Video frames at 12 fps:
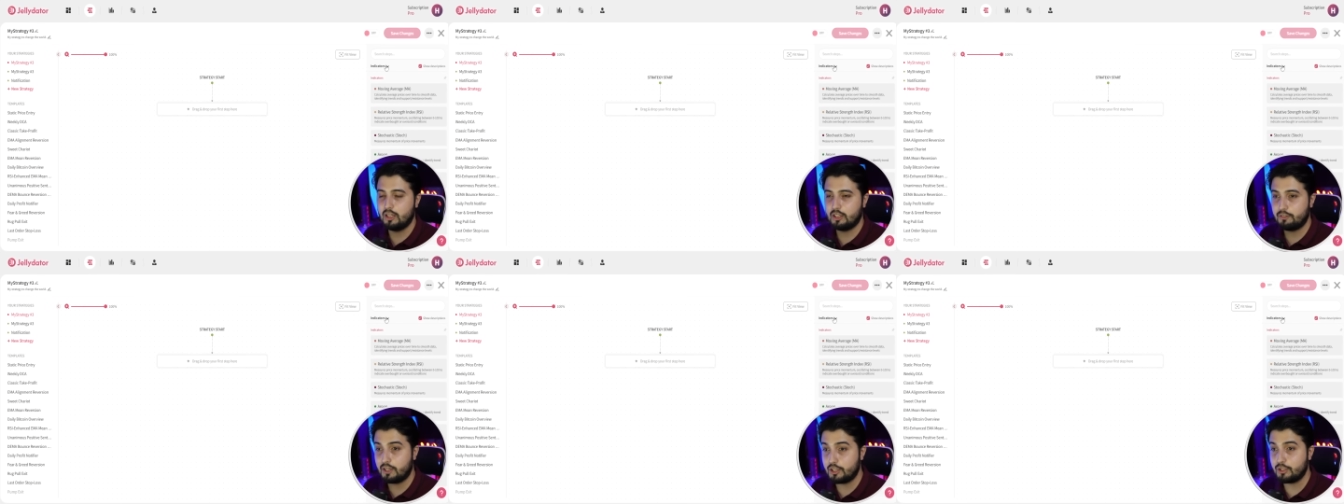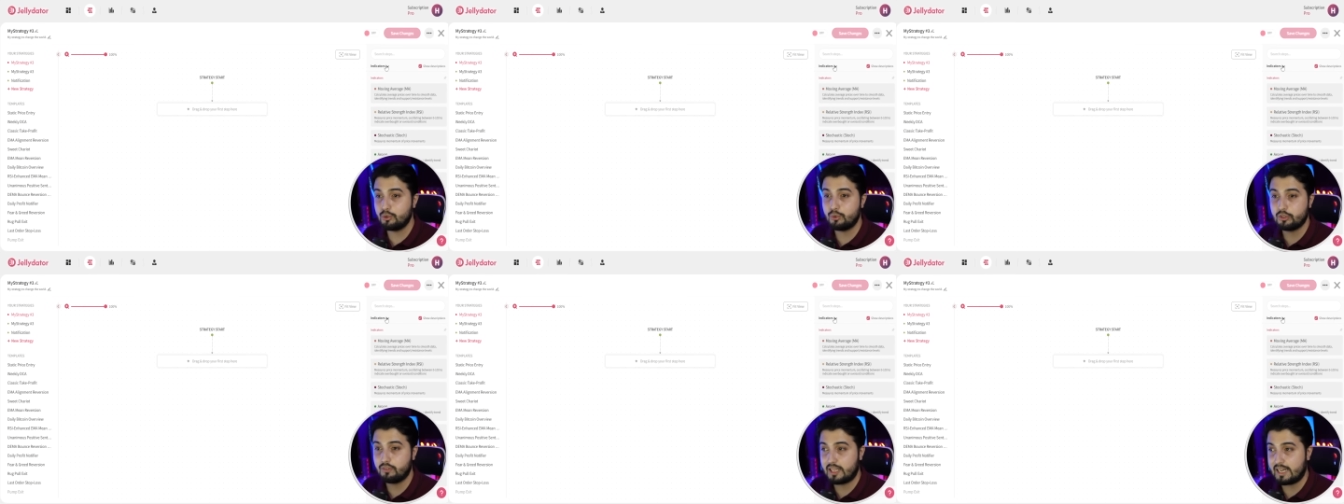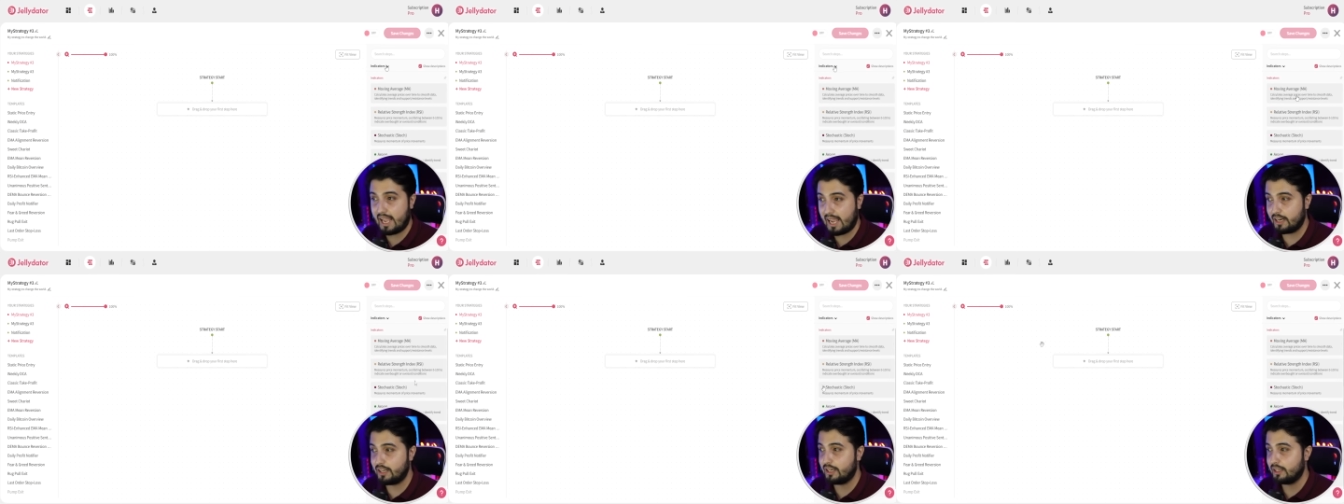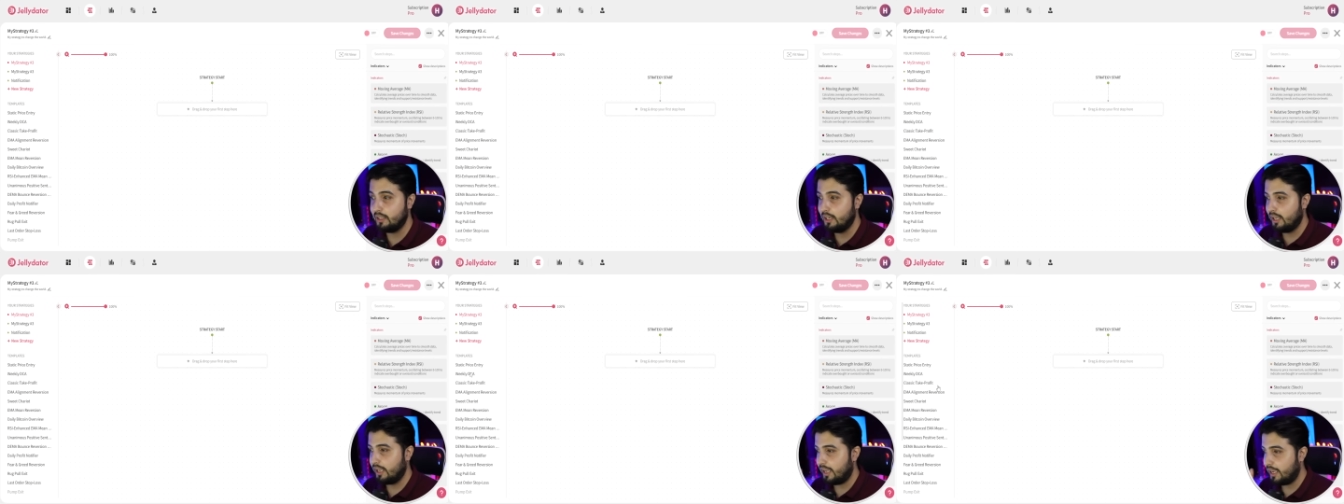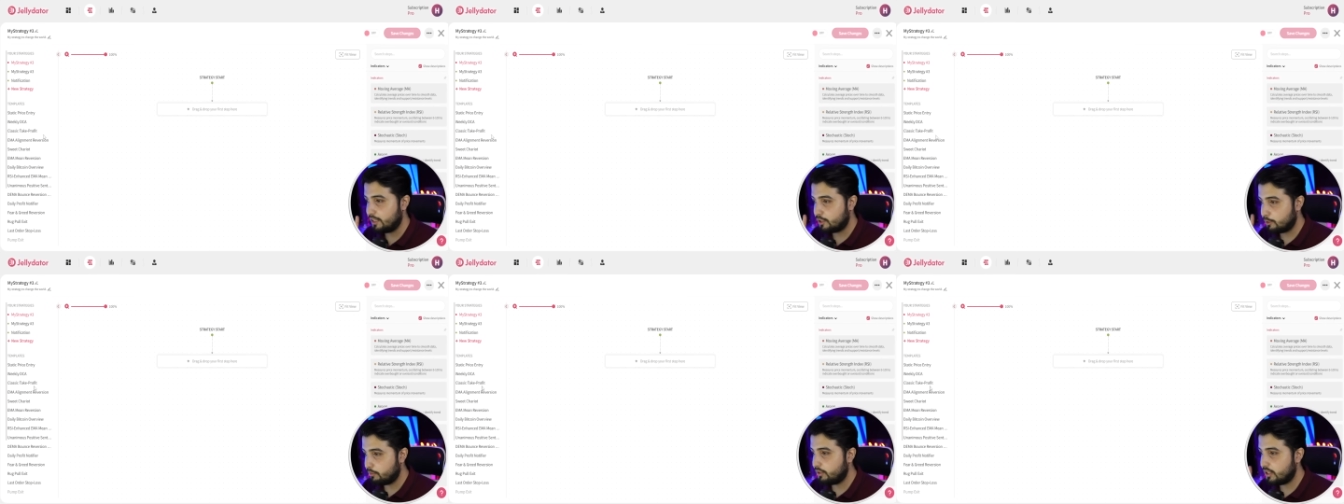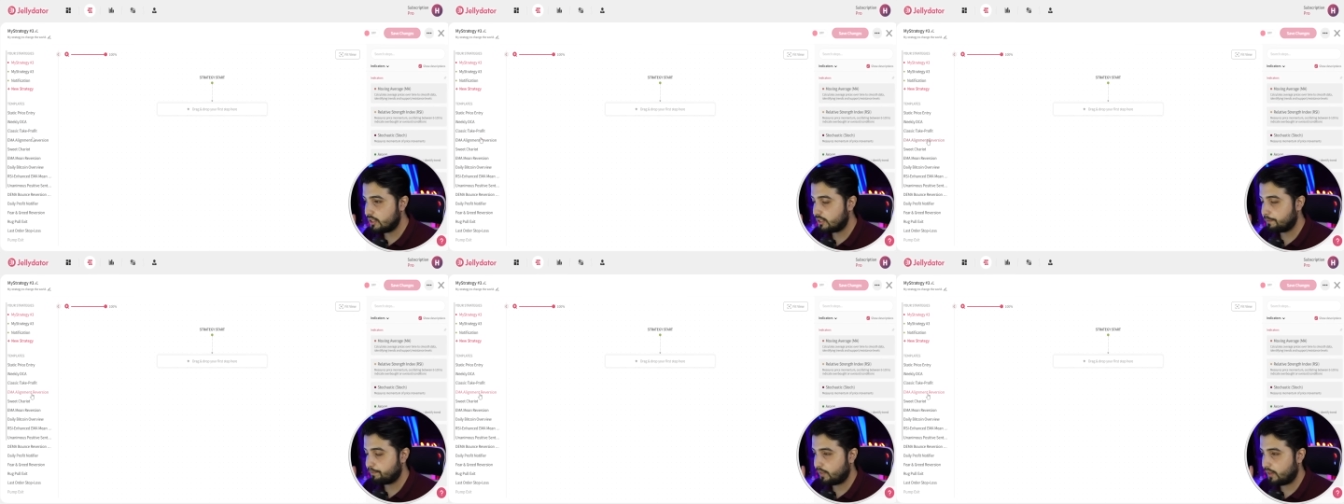that we can use that we can add here and some of these